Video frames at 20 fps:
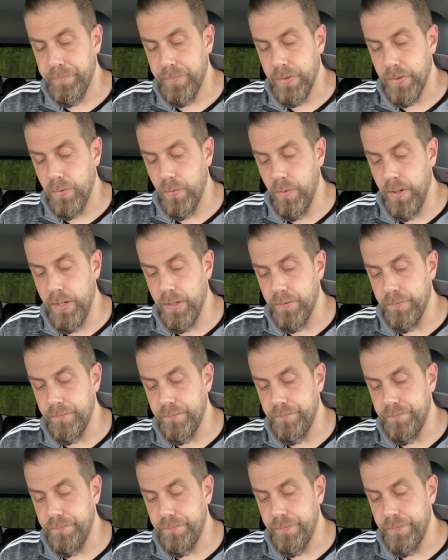Well,
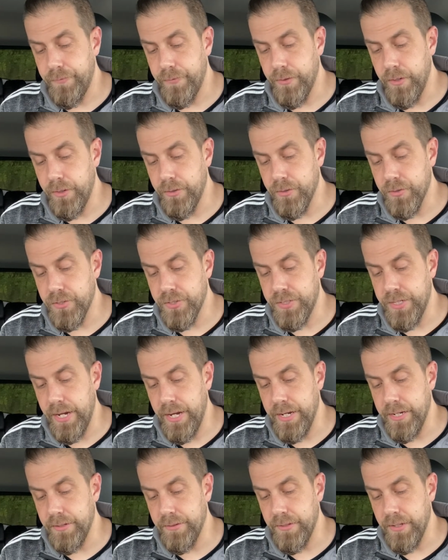
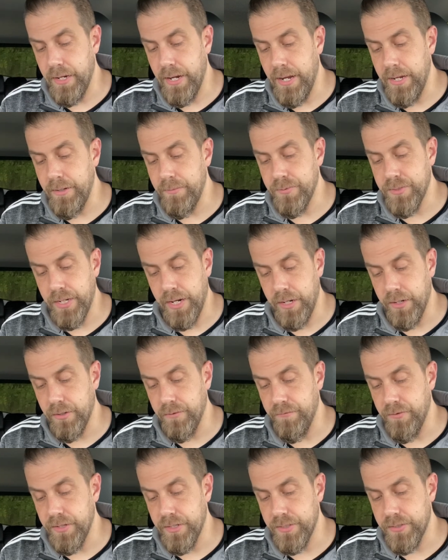understand that I am tired
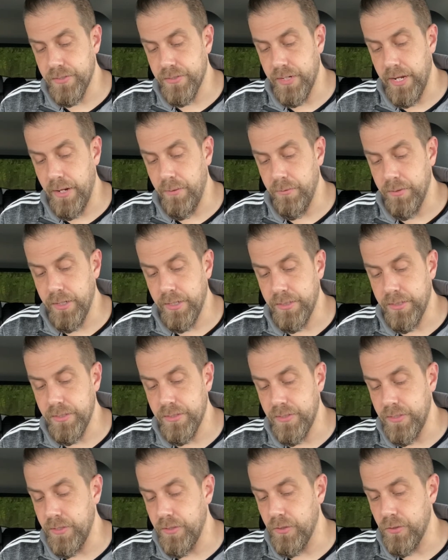of this, and I would like to
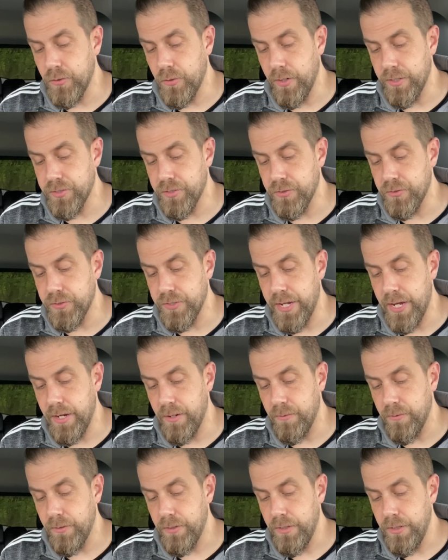see the treasures now.
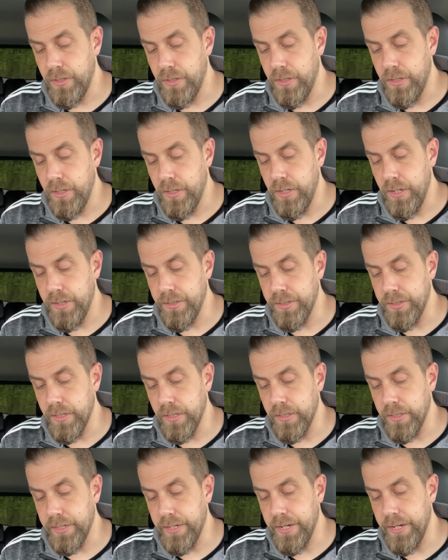And the
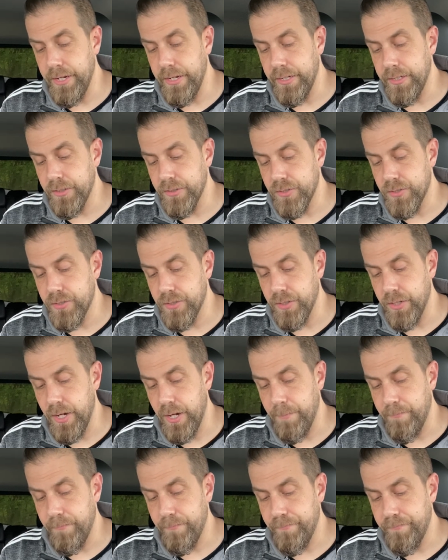young king stood
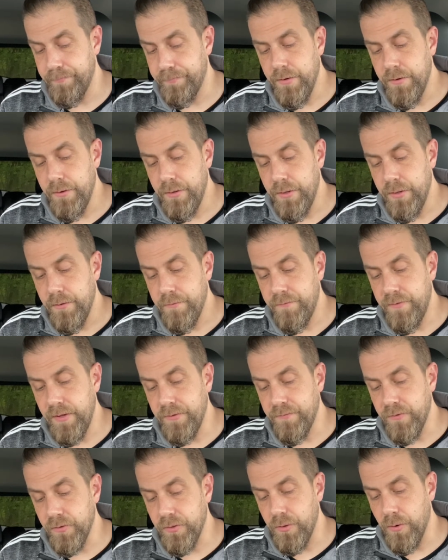up.
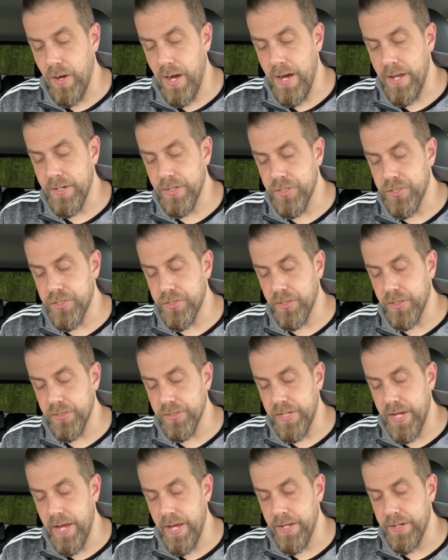Faithful Johannes shook his
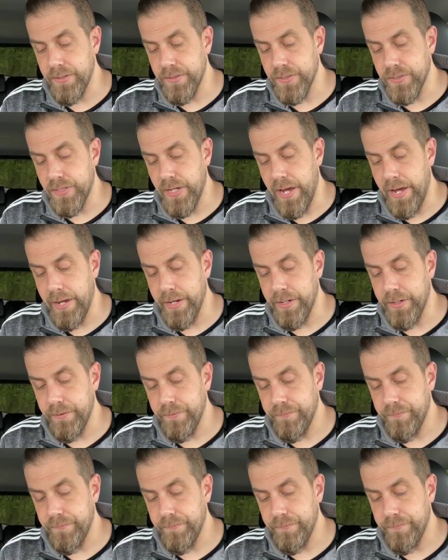head and sighed.